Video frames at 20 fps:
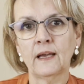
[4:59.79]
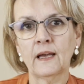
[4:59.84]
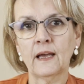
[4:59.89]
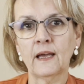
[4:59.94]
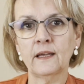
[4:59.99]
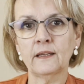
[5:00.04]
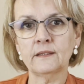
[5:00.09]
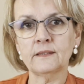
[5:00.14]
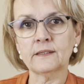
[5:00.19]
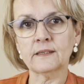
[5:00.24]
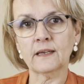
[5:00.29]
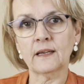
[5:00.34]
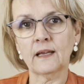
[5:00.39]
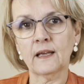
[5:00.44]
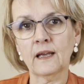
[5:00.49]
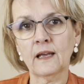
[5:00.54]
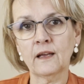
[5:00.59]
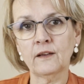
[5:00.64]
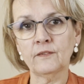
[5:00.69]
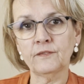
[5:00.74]
and
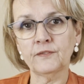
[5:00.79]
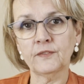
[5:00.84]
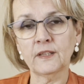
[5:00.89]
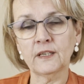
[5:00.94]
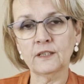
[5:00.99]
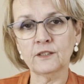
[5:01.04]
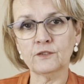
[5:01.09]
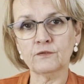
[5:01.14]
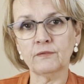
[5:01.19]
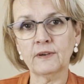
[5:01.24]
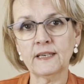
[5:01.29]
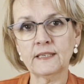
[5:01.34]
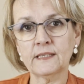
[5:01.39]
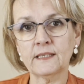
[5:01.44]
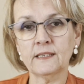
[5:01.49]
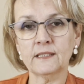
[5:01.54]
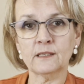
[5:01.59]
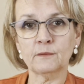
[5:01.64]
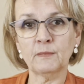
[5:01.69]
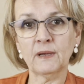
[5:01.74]
have things ready
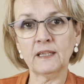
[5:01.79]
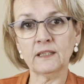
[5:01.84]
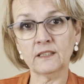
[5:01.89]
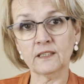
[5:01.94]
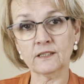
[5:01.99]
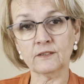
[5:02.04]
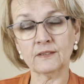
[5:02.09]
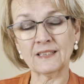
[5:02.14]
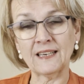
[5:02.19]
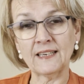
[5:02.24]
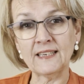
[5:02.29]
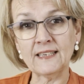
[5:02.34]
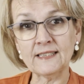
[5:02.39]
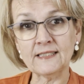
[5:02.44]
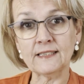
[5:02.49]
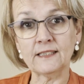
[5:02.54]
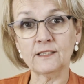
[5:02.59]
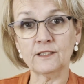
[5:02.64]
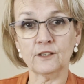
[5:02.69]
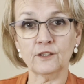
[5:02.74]
to make this
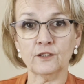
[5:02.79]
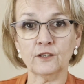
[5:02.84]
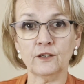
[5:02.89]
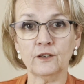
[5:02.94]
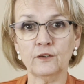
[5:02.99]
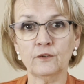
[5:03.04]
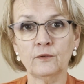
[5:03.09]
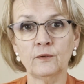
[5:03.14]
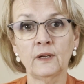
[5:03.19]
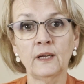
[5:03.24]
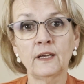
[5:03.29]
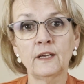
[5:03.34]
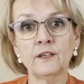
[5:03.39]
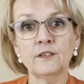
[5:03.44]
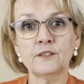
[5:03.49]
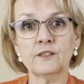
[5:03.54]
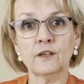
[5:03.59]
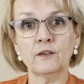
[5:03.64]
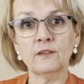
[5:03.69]
easy to do, so